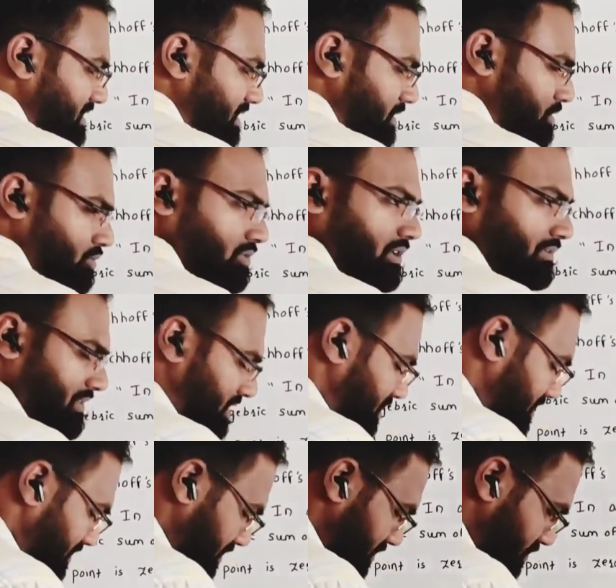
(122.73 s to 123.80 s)
also leaving,
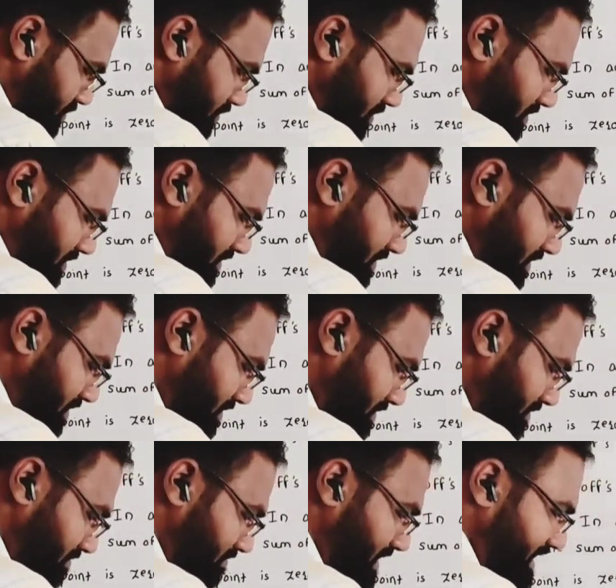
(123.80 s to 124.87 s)
so
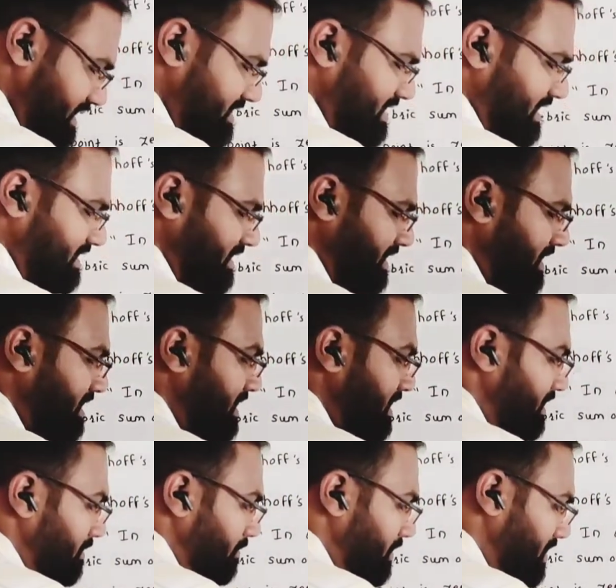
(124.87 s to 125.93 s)
minus I3.
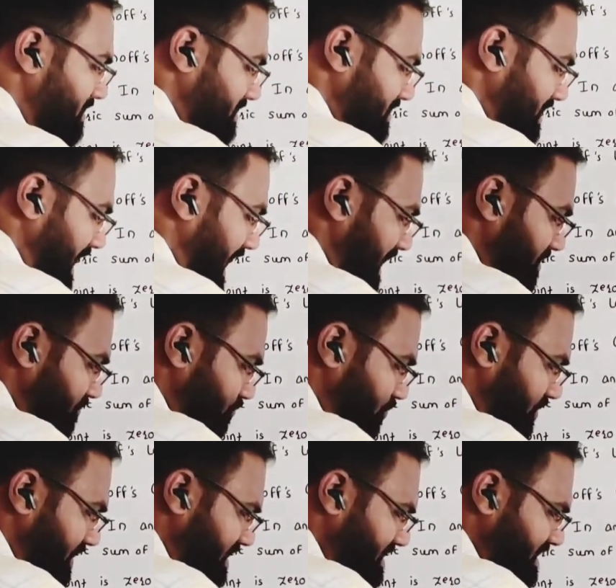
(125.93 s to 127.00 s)
Plus I4
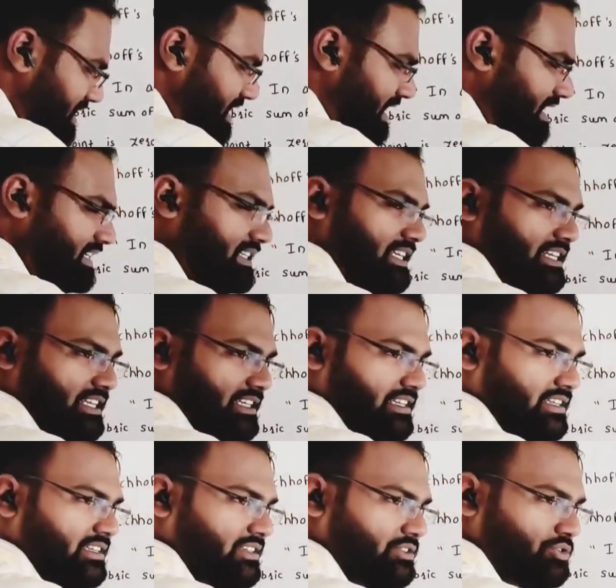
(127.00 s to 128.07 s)
is entering,
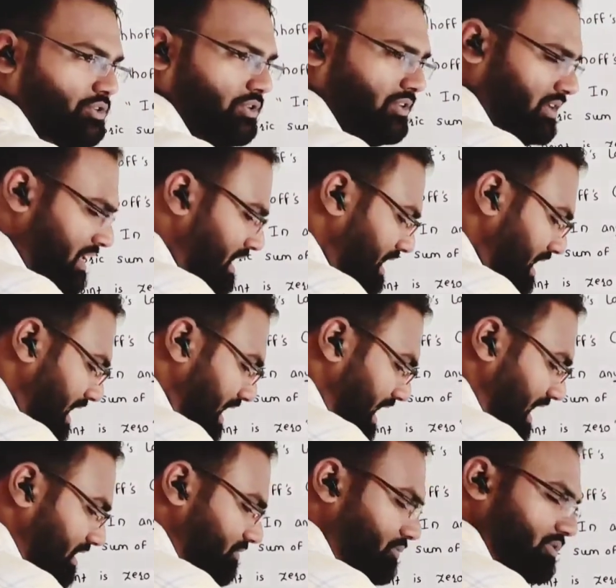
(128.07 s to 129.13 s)
so
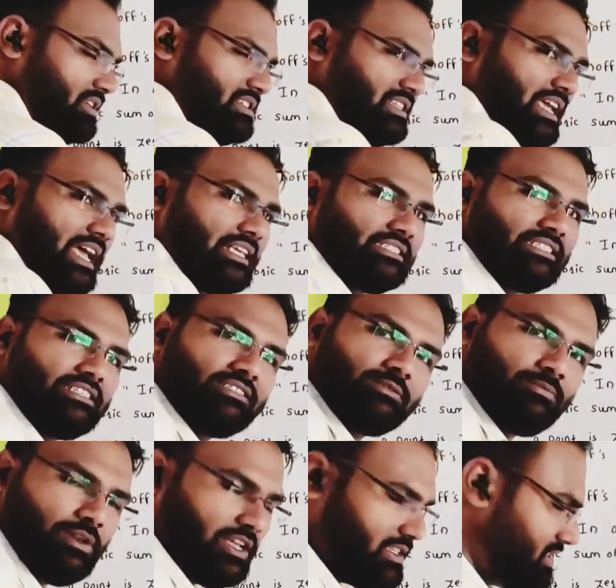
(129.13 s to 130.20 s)
I4 is as it is
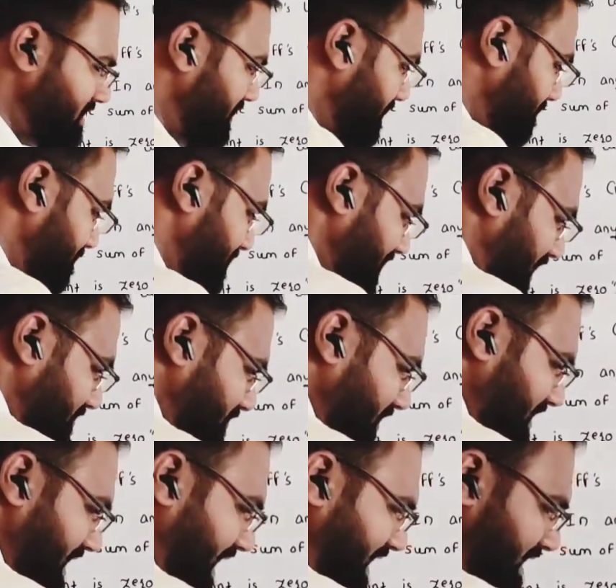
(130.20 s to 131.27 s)
plus. After
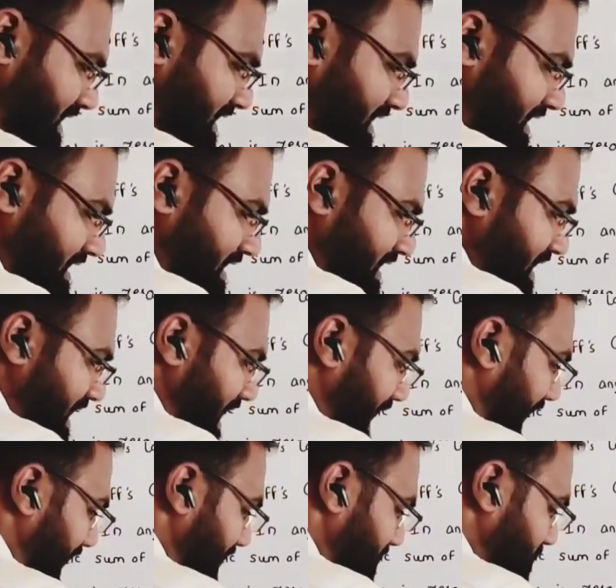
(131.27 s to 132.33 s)
that,
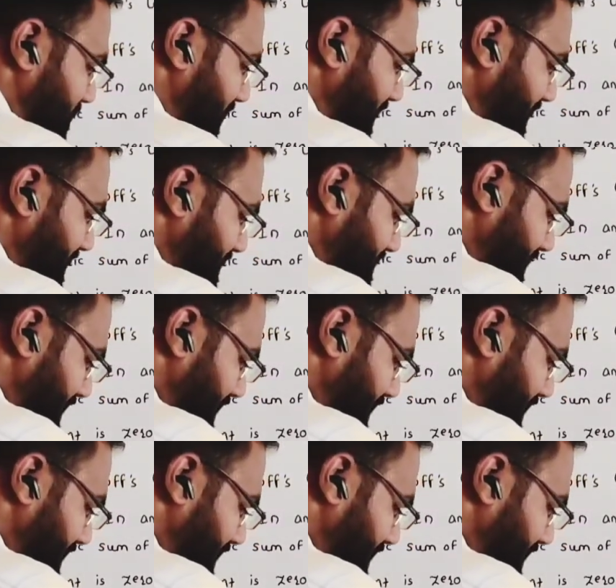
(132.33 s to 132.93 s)
I5 is